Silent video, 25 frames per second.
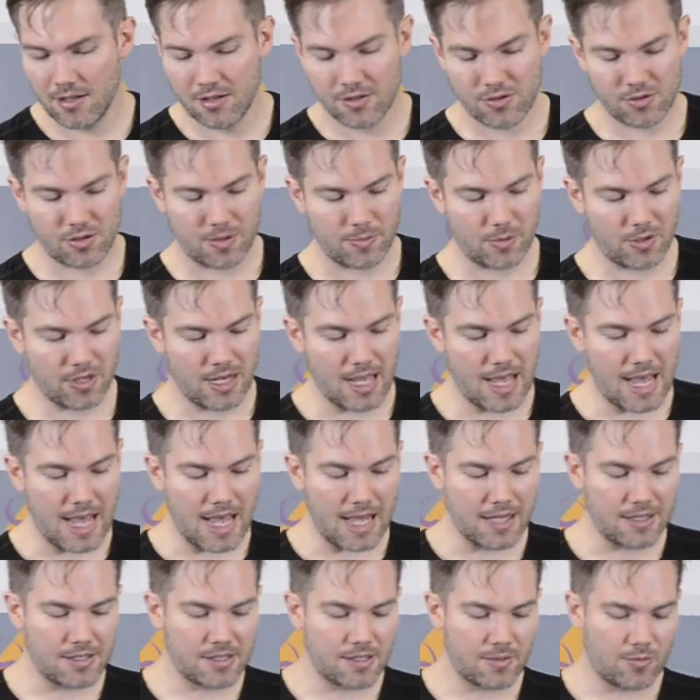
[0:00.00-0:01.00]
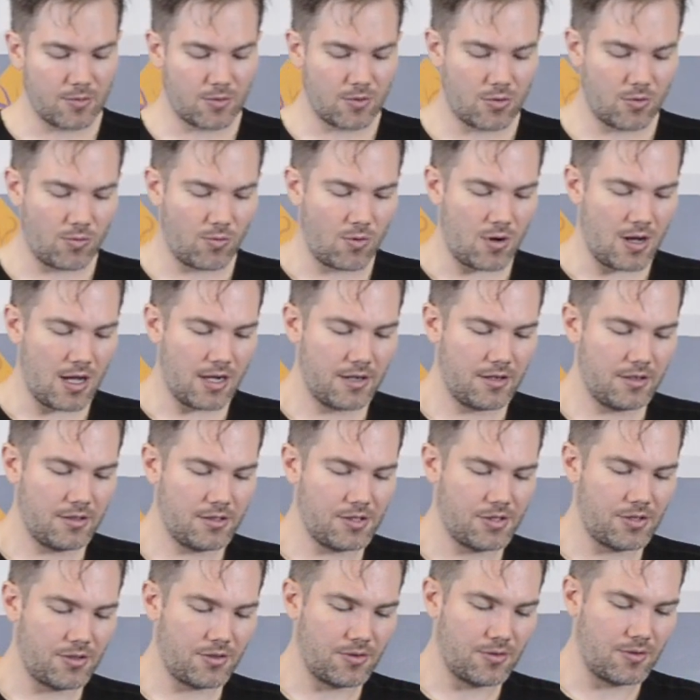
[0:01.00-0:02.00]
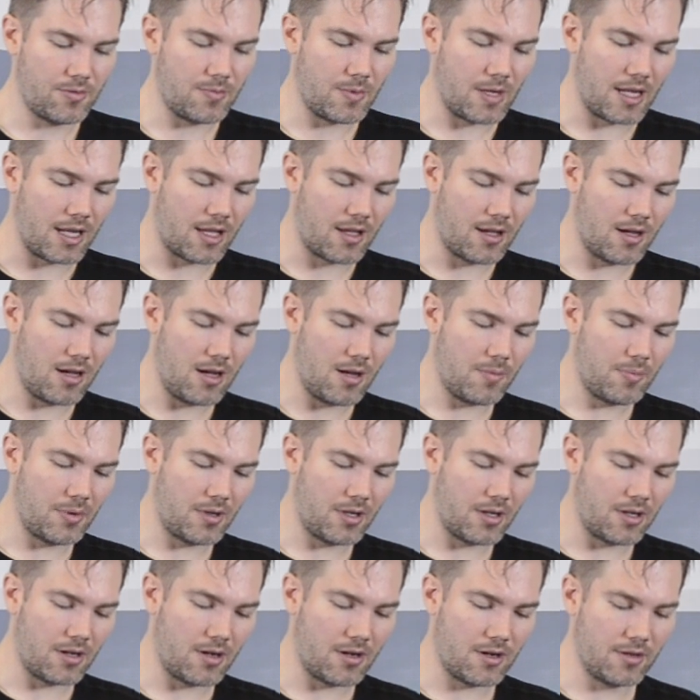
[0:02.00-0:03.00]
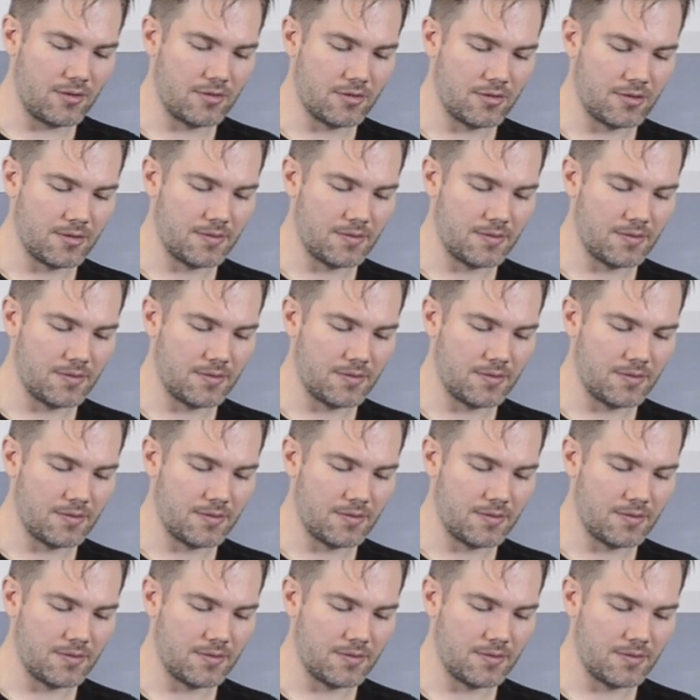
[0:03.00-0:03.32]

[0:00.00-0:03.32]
So I'm going to add some more water to my cup here